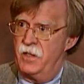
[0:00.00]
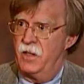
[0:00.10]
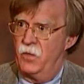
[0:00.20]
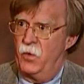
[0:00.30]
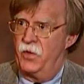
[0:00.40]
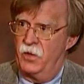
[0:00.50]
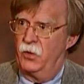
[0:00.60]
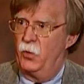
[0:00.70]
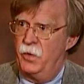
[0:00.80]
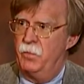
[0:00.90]
with a
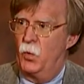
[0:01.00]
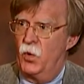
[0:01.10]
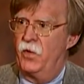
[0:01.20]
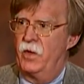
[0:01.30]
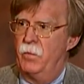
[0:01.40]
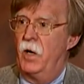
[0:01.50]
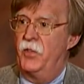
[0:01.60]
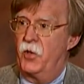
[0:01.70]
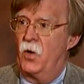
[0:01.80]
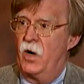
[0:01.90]
little bit more than a
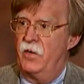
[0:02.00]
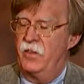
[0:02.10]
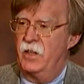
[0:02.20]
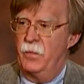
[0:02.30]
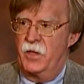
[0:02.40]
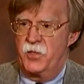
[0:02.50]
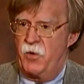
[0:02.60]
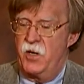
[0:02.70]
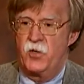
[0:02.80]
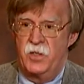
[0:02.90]
month gone of the
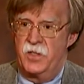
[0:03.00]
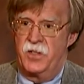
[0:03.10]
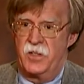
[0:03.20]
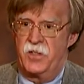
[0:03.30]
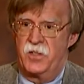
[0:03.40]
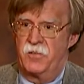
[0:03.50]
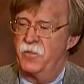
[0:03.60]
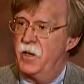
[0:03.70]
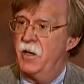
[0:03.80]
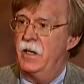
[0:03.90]
administration is this is a
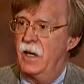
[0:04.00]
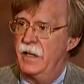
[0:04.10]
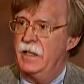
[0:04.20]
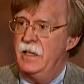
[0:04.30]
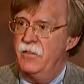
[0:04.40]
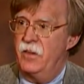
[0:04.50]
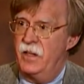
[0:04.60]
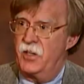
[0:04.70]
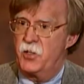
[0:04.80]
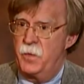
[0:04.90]
very naive,
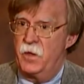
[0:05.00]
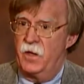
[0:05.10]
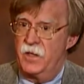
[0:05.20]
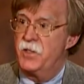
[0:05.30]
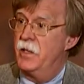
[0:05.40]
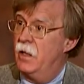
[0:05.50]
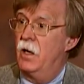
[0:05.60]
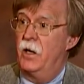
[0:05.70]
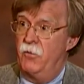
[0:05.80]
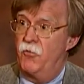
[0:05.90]
inexperienced, and
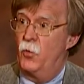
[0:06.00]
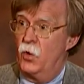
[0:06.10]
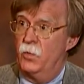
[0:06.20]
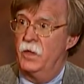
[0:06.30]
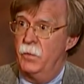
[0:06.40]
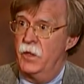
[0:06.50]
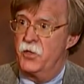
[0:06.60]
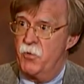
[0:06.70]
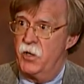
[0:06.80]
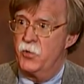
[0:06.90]
uninformed
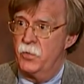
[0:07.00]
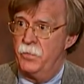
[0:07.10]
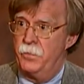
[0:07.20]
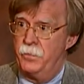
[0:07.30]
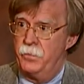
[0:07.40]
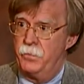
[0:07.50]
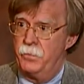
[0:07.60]
administration. All right.